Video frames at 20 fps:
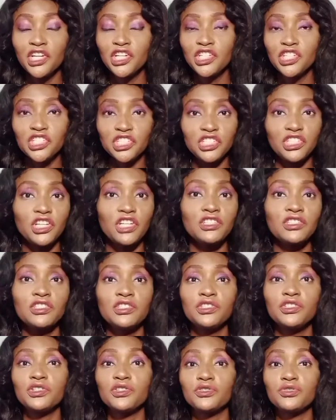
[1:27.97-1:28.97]
She
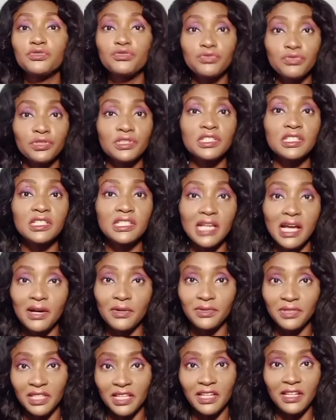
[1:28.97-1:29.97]
doesn't just throw it
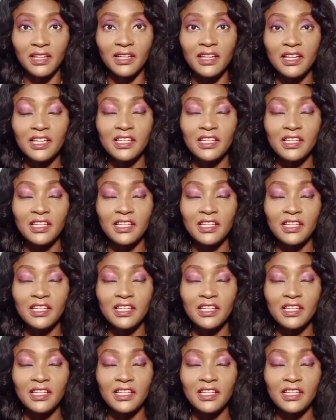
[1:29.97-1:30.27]
out there.